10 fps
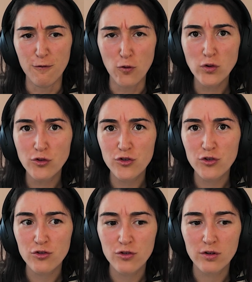
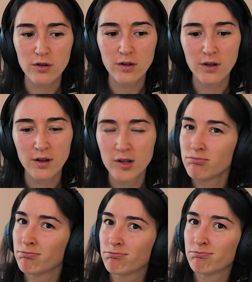Voet?
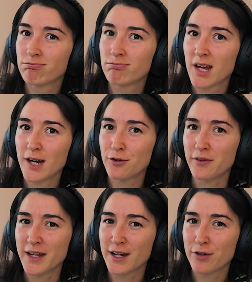I
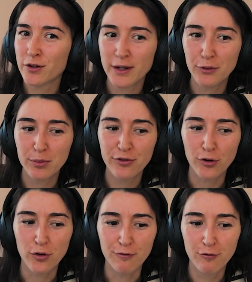don't think I've heard that word
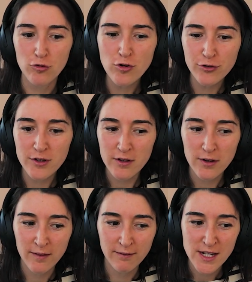before. Voet
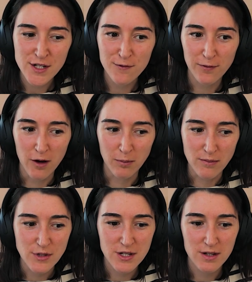
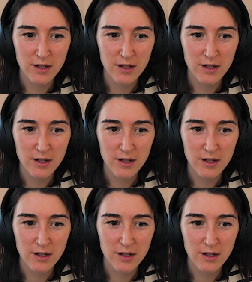West-Vlaams.